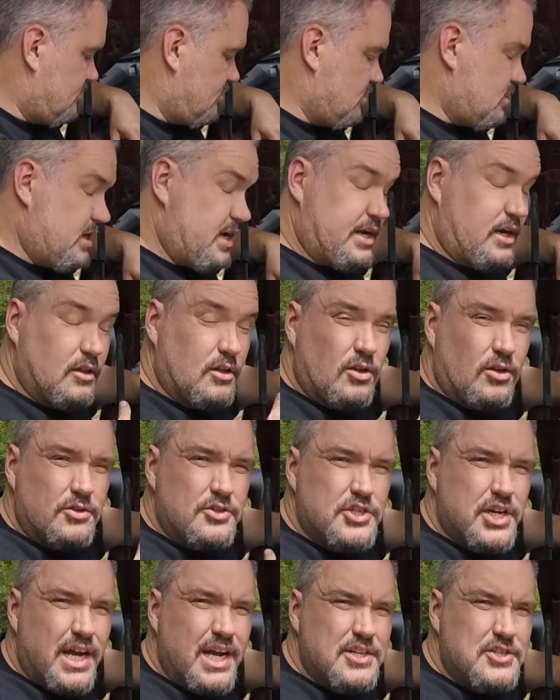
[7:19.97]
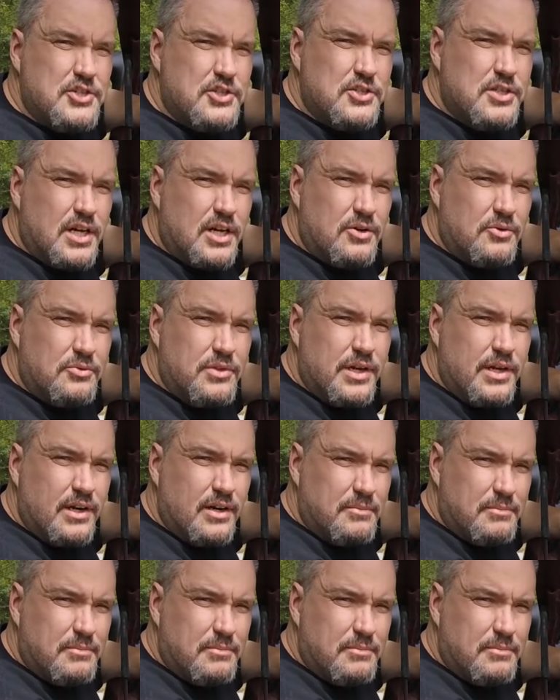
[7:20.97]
I had a little change in tone there.